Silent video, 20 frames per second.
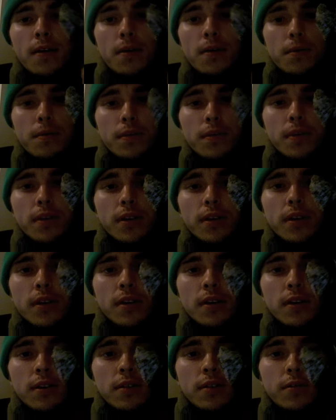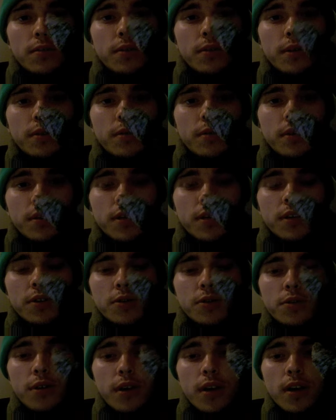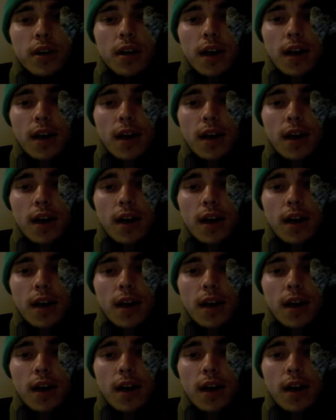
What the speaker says: Really, really, really enjoying it.